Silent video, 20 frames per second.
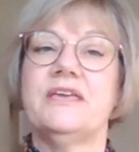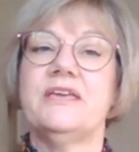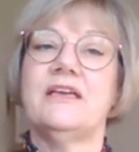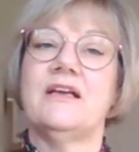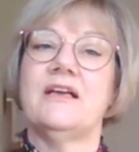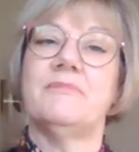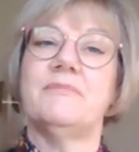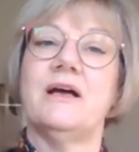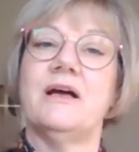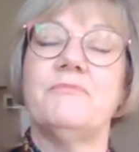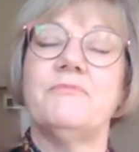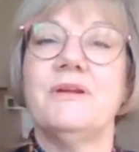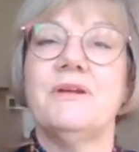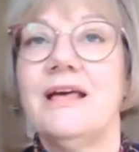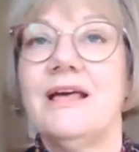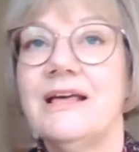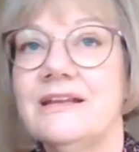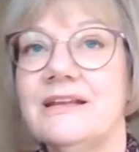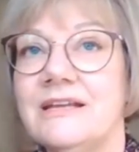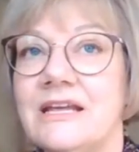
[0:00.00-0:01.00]
about
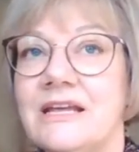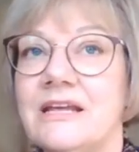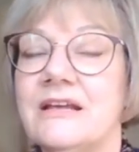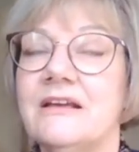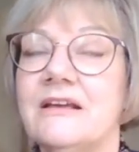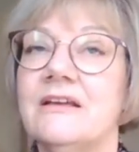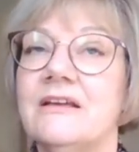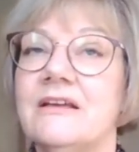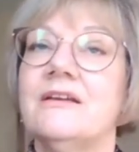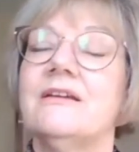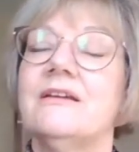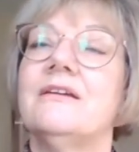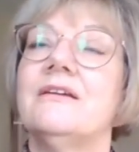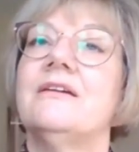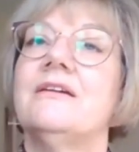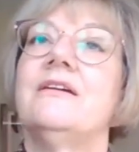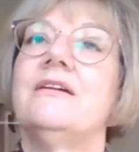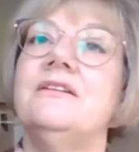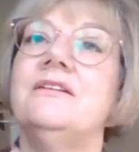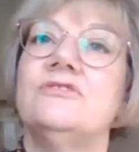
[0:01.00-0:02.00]
planning,
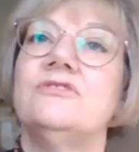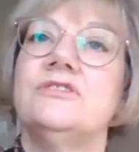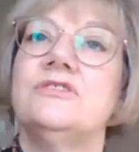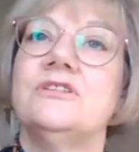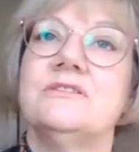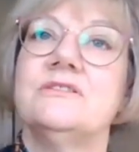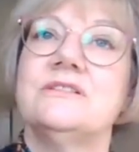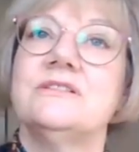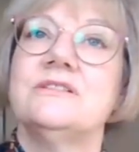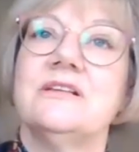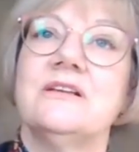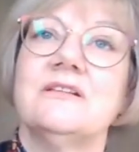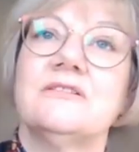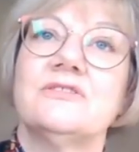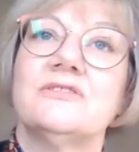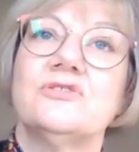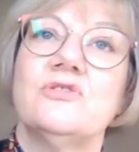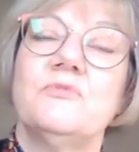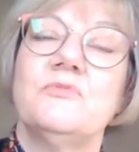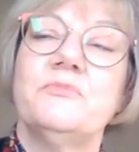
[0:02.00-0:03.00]
introducing the
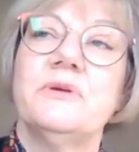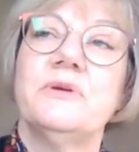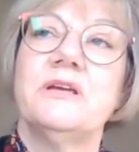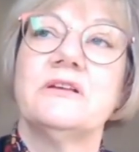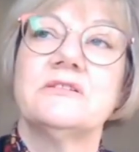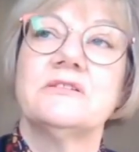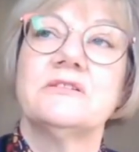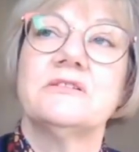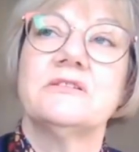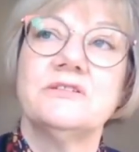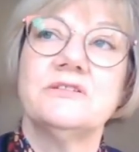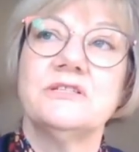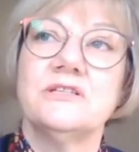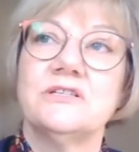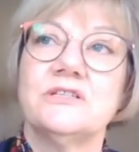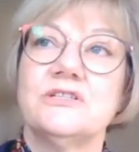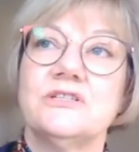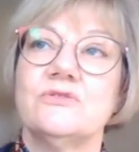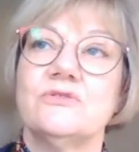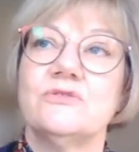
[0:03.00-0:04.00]
topic, starting
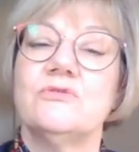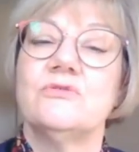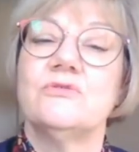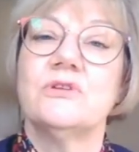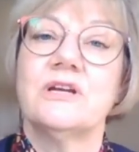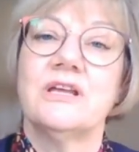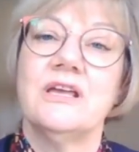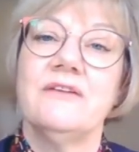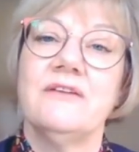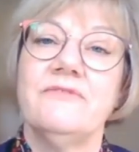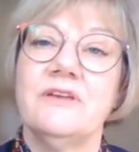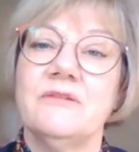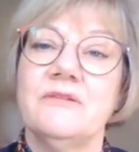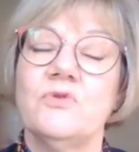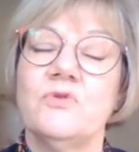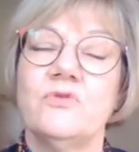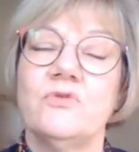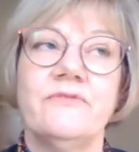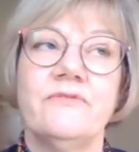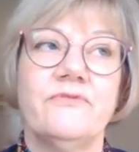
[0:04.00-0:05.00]
to talk, giving
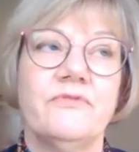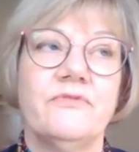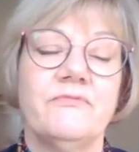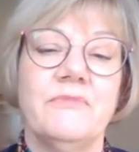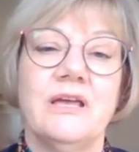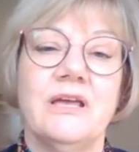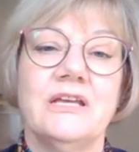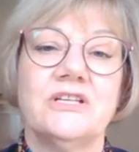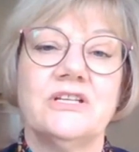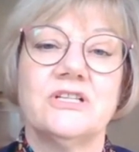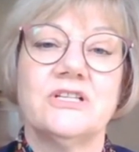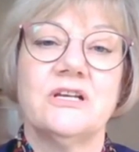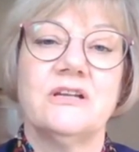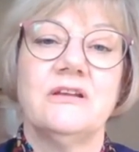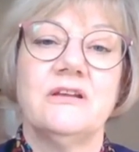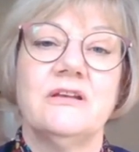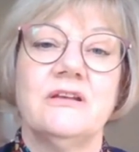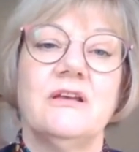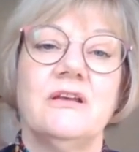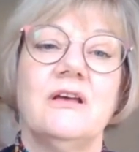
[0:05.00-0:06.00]
more information,